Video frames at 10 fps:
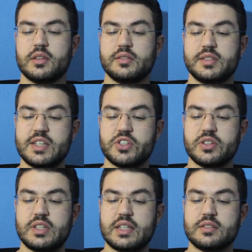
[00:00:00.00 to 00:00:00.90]
The
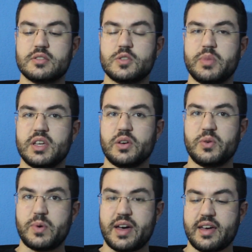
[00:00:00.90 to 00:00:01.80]
teacher needs to be
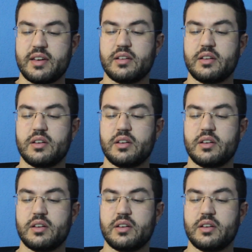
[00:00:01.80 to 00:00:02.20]
aware